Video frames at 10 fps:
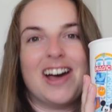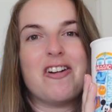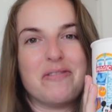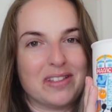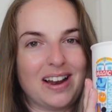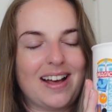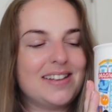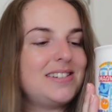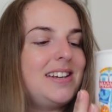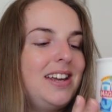over the
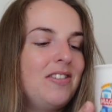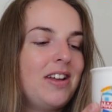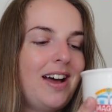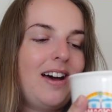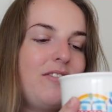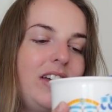last year and a half.